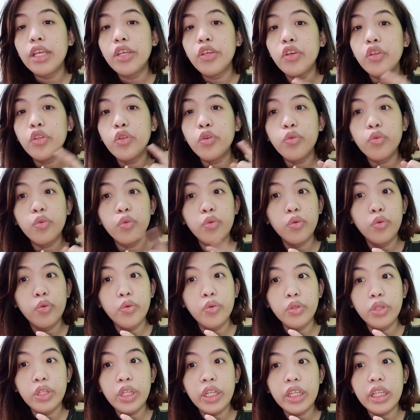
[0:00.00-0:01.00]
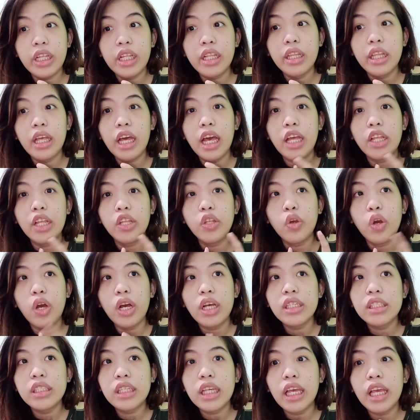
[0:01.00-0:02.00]
yun yung tatandaan nyo
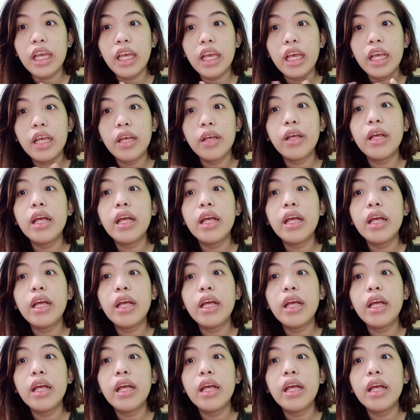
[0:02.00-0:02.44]
kasi